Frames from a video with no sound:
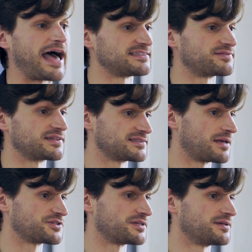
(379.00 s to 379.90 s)
passive
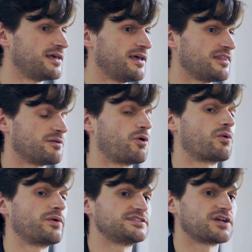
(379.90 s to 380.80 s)
consumption. The
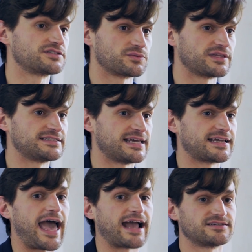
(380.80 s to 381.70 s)
more we start to really
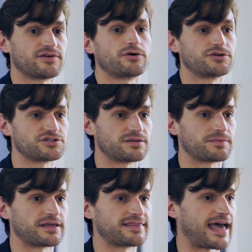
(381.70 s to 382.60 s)
take active
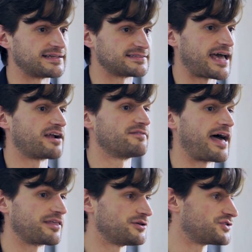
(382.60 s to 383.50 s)
ownership in that entire
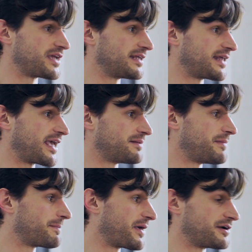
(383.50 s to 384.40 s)
value chain
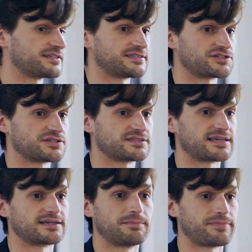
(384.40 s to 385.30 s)
and make better decisions
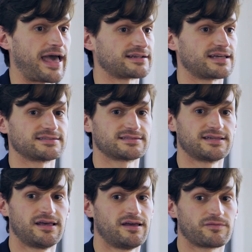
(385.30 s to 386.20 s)
that impact us
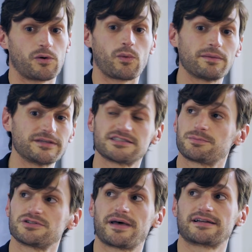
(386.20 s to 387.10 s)
from a
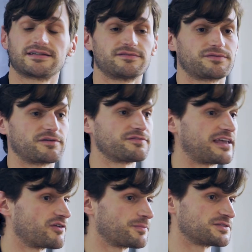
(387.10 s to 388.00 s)
wellness perspective, from a
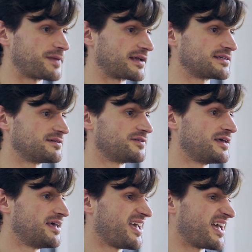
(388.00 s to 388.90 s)
flavor perspective,
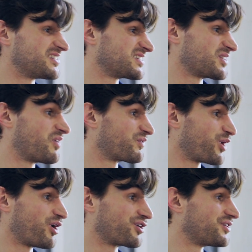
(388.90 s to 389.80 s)
and just
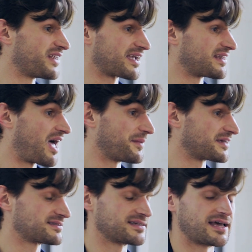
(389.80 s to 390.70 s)
overall good
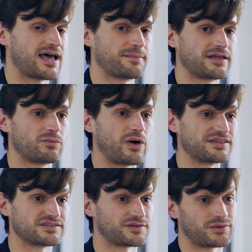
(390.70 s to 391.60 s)
economics and
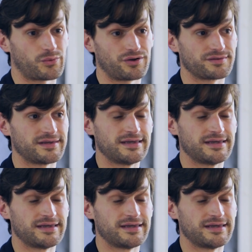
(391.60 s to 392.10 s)
wellness for the world.